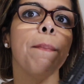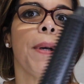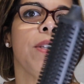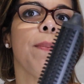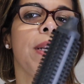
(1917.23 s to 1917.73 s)

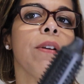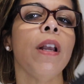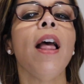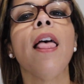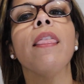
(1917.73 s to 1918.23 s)
much better
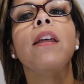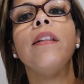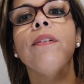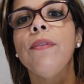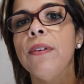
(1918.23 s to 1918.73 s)

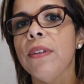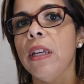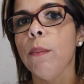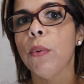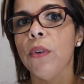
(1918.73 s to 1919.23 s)
than the 15%